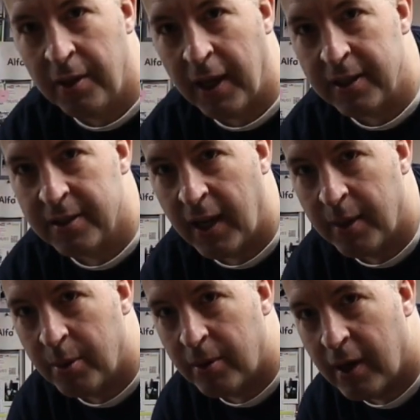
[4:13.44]
that
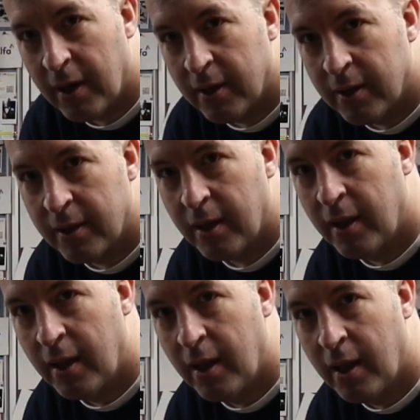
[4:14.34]
table around.
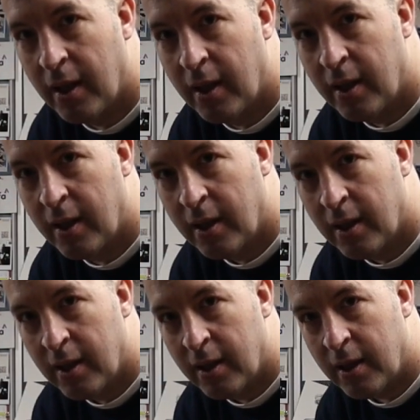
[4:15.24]

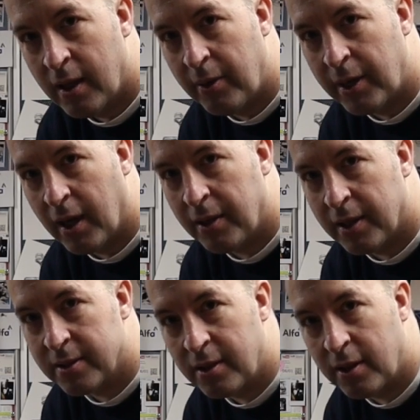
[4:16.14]
There we go,
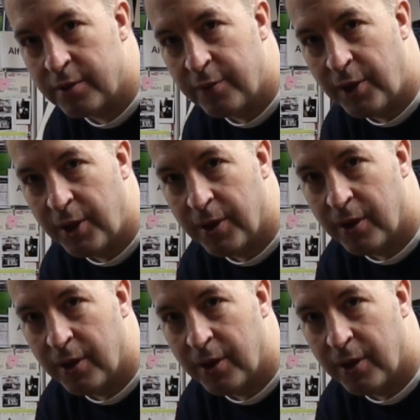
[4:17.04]
that's a nice view.